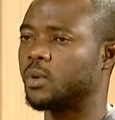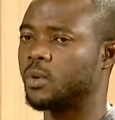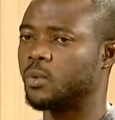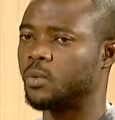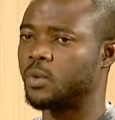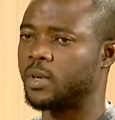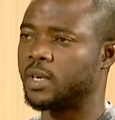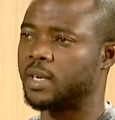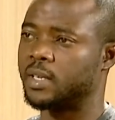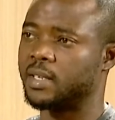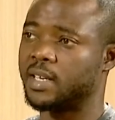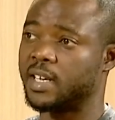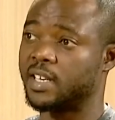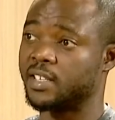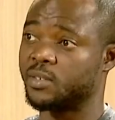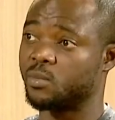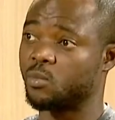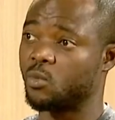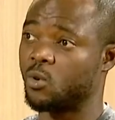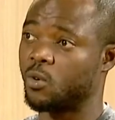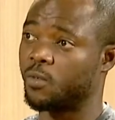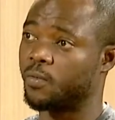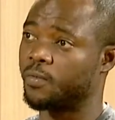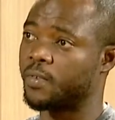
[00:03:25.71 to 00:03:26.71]
where there is
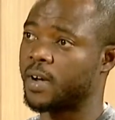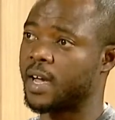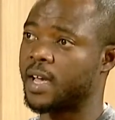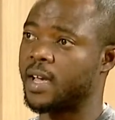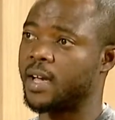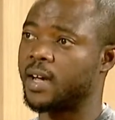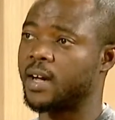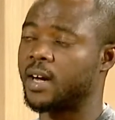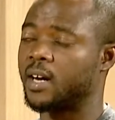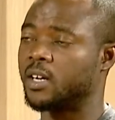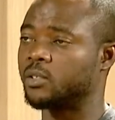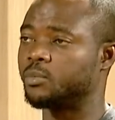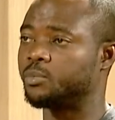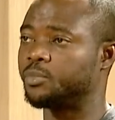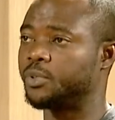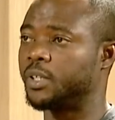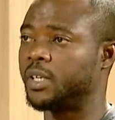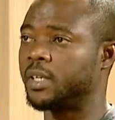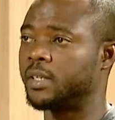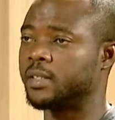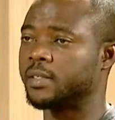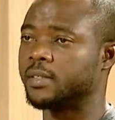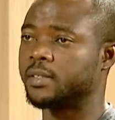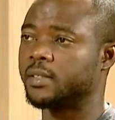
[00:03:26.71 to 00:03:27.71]
more fire
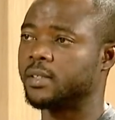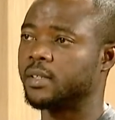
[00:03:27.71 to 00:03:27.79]
outbreaks,